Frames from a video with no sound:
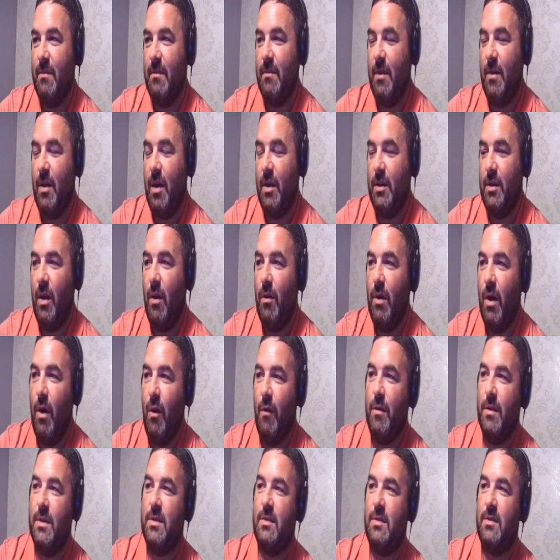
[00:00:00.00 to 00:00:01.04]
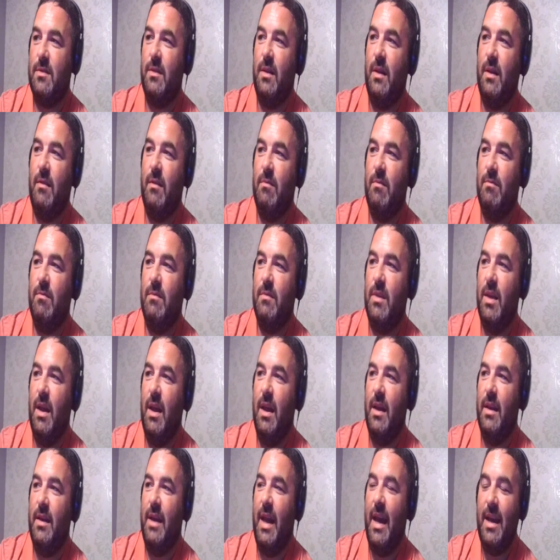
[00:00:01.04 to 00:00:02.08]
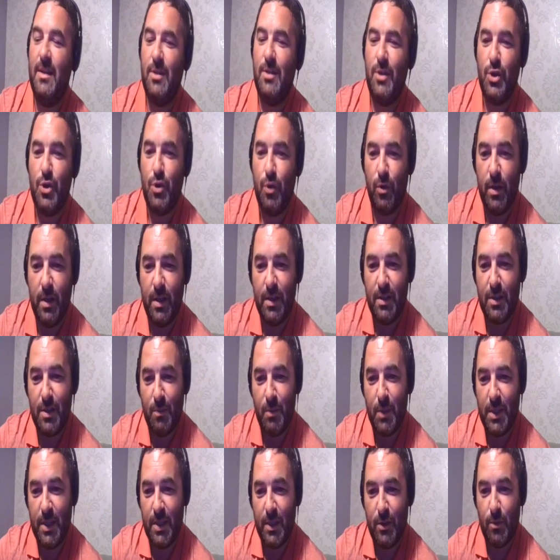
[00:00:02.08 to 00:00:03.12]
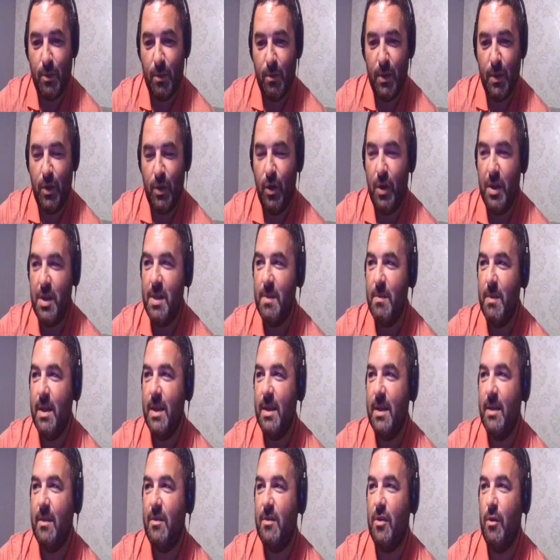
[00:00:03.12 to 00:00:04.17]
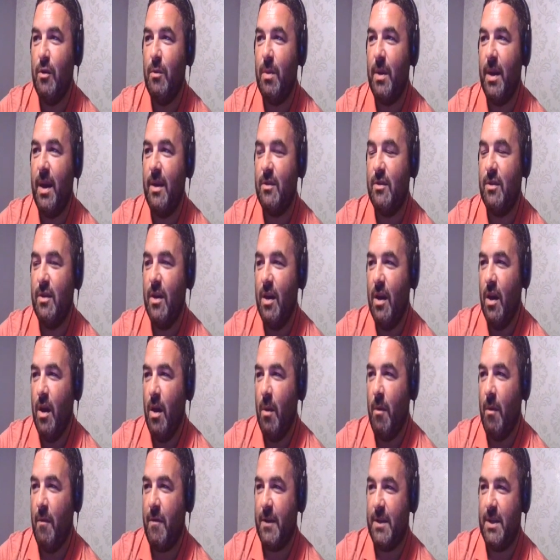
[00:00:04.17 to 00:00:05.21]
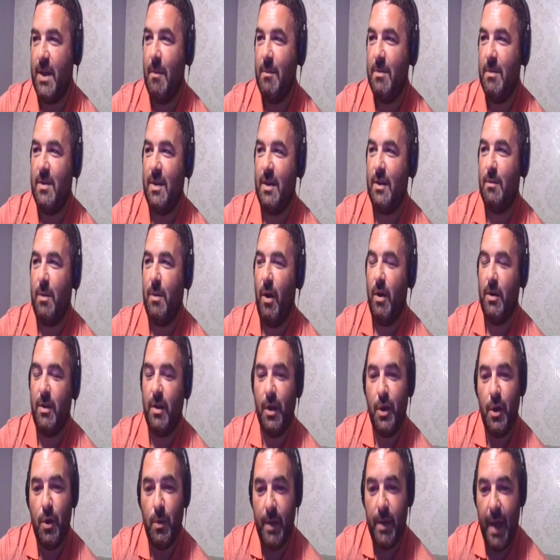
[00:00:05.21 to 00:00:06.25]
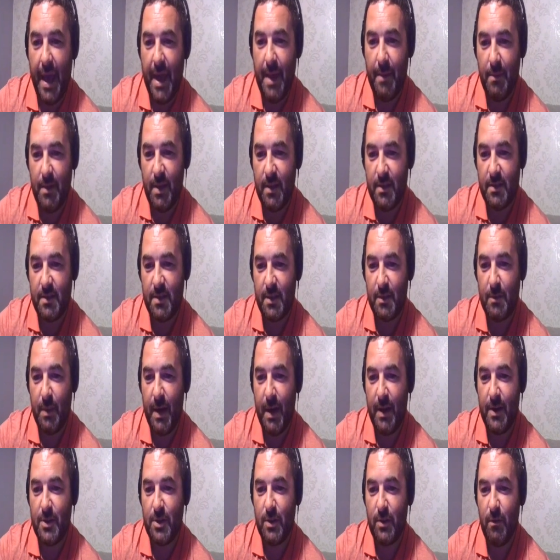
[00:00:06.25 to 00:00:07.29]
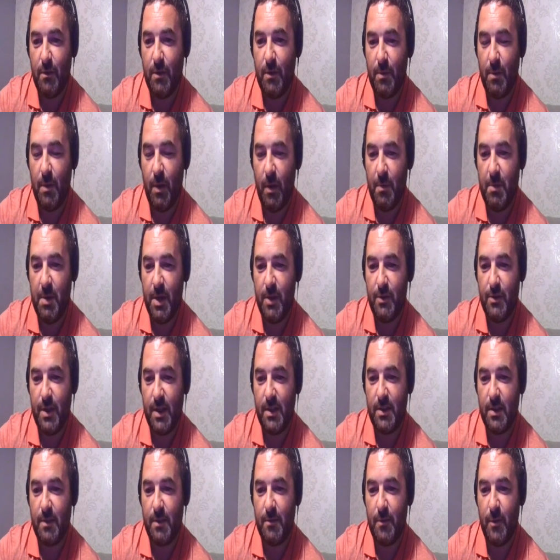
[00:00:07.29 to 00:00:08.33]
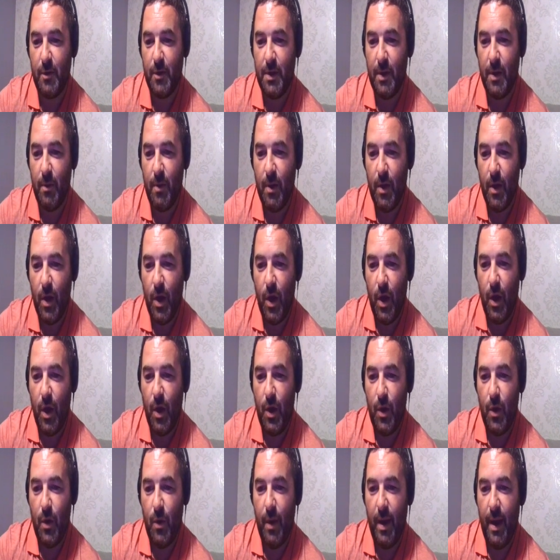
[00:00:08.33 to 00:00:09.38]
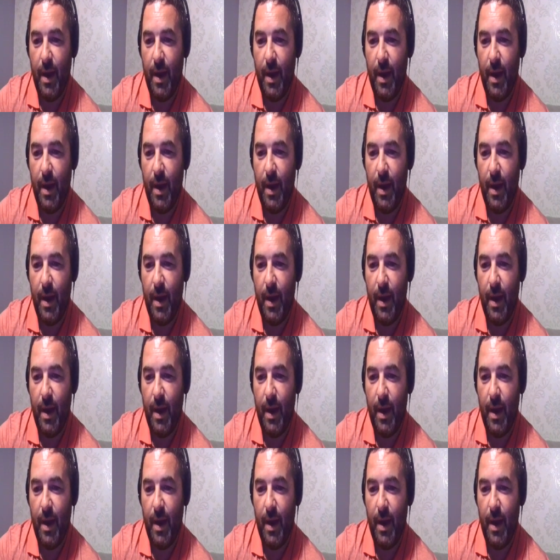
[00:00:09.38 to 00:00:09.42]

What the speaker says: I don't know if it's lazy journalism with this one with 90 million and 2 players. But for them 6, I don't know who named these 6 players. I'd be interested to find out who